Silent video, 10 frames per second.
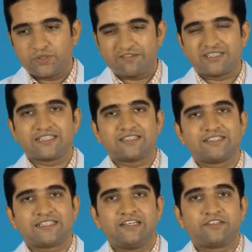have sickle
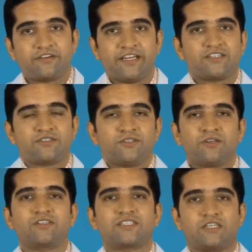cell trait do
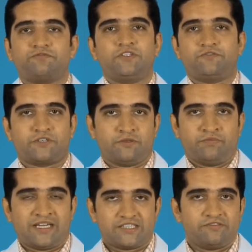not suffer from
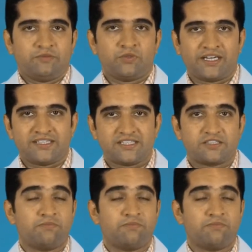massive hemolysis,